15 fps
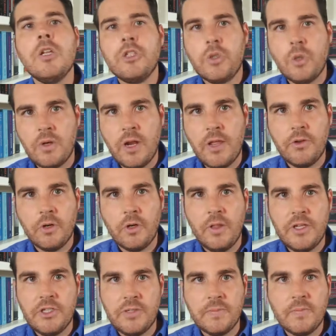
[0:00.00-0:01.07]
to another
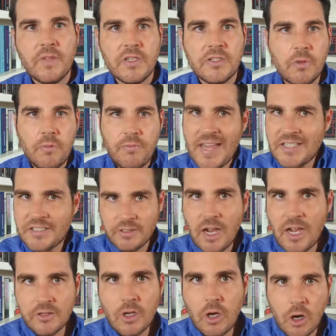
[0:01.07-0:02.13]
religion. So that's
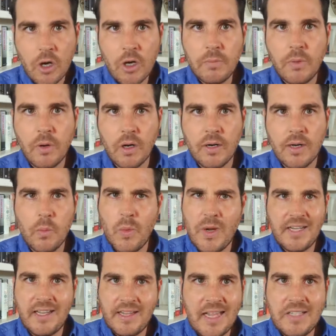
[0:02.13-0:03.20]
not the hard part in
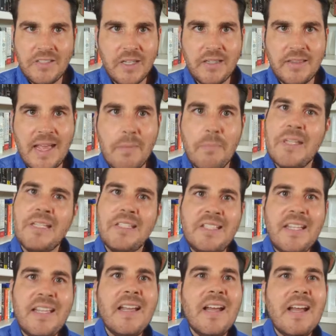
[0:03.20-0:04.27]
winning a case like that. But you
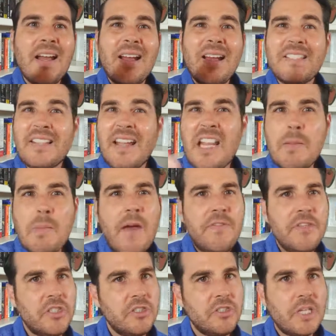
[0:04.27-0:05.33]
see, asylum
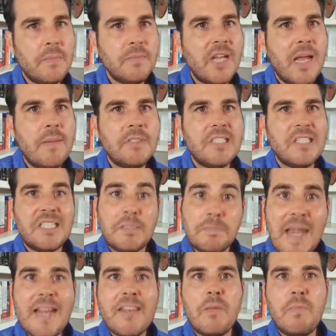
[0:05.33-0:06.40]
officers sometimes
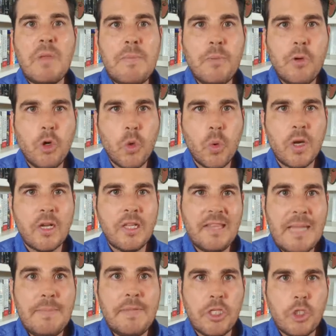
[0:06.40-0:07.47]
suspect that people who are
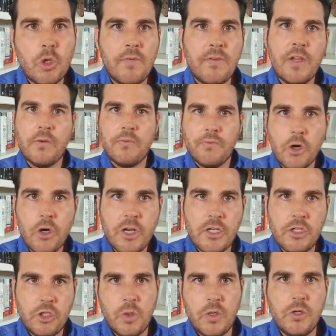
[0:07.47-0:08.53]
claiming to have
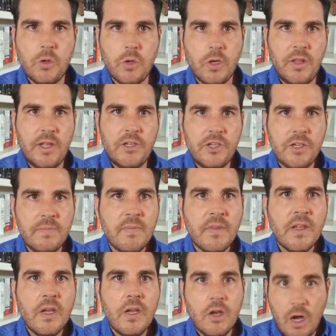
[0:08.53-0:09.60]
converted to a new religion,
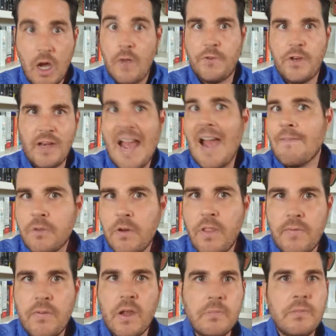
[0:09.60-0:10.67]
often after
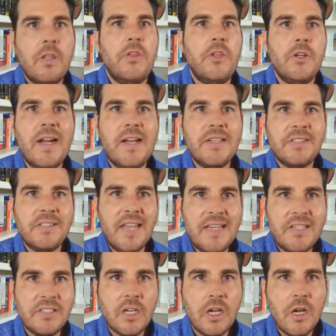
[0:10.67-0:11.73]
they've come to the United
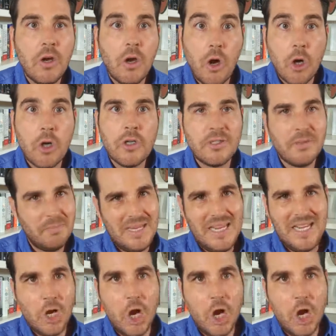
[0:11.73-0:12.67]
States, aren't being